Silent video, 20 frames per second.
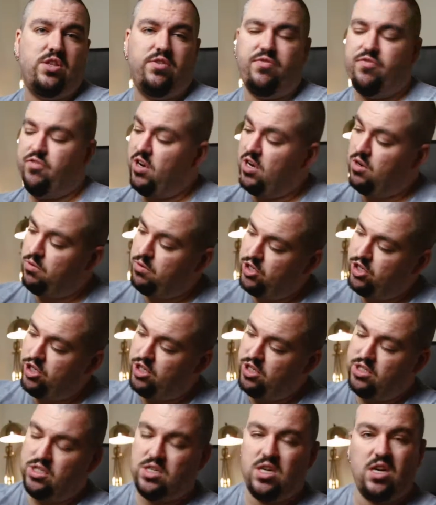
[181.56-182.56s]
at the front, which
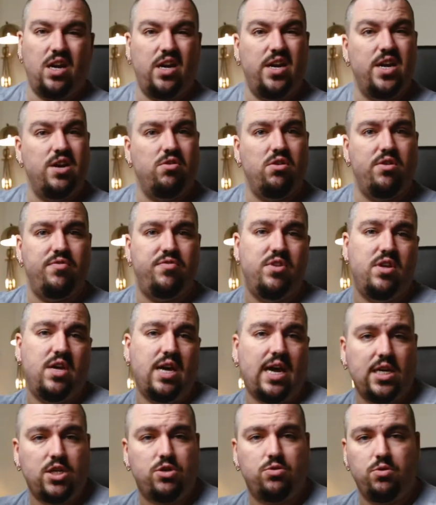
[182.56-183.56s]
is clear of
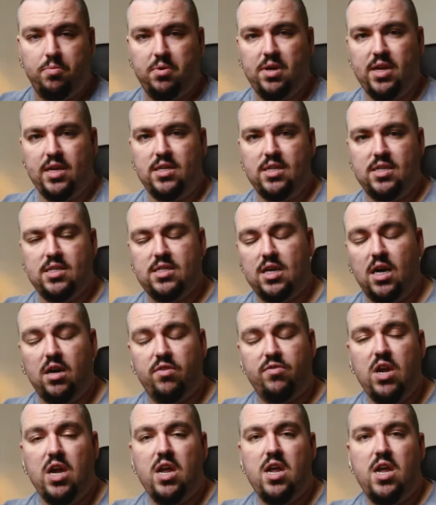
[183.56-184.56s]
the actual plate
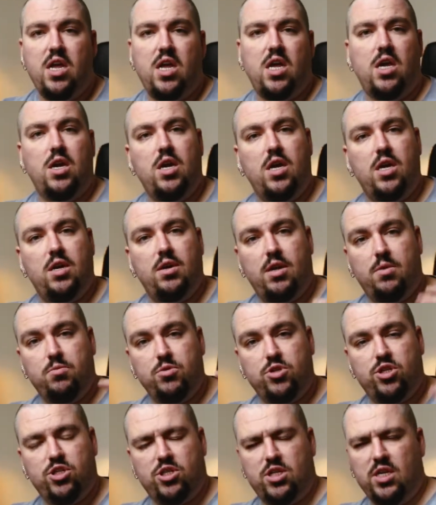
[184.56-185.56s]
itself. It
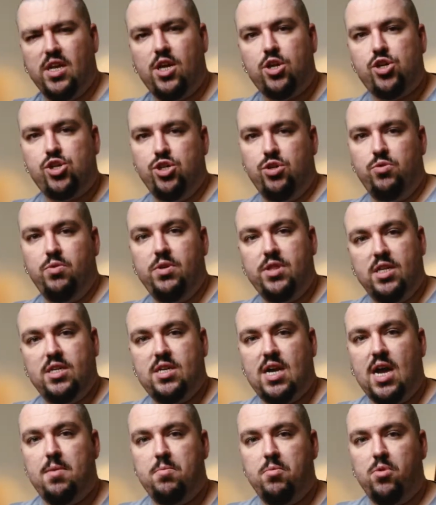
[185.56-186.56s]
was just an issue with the
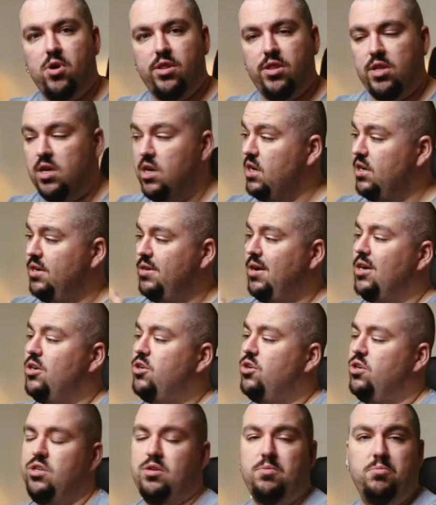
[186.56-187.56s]
Tamron that I
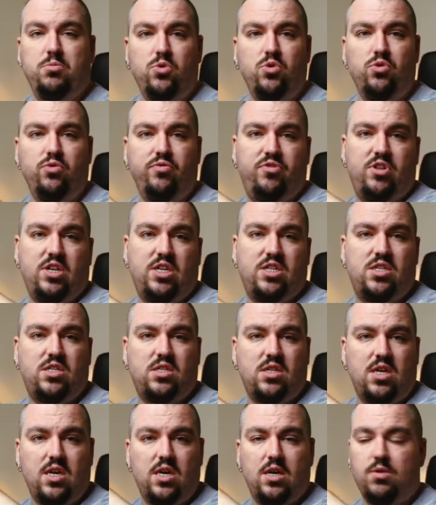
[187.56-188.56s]
couldn't move this
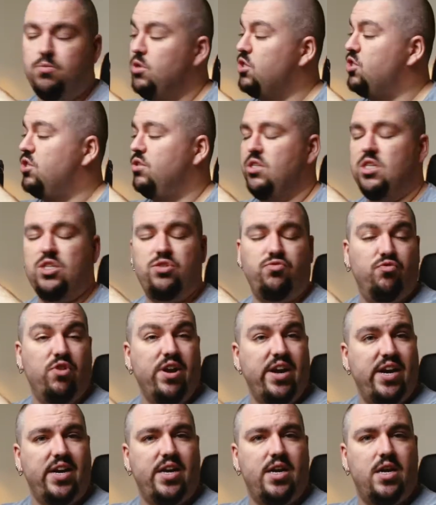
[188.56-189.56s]
this
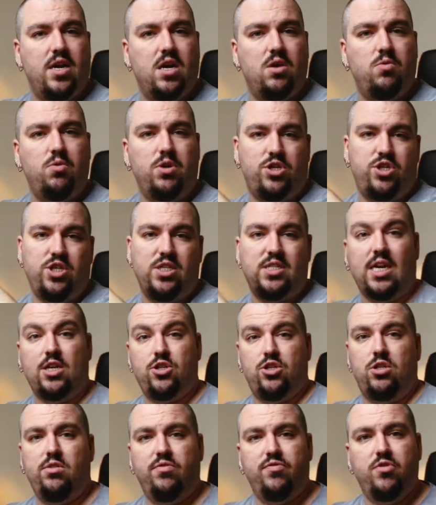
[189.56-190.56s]
ring here, which is
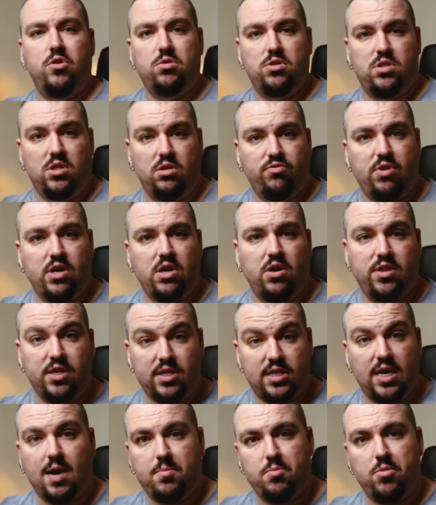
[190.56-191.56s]
actually the focusing ring on the
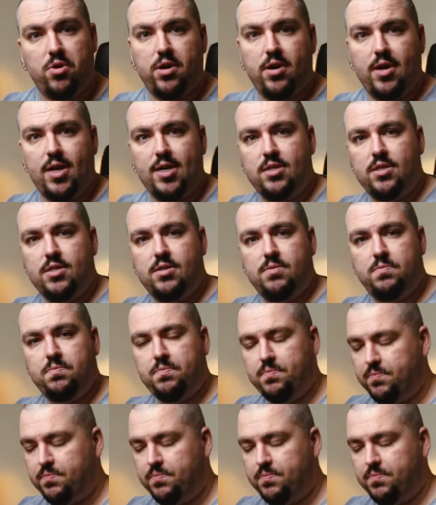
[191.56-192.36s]
Tamron lens.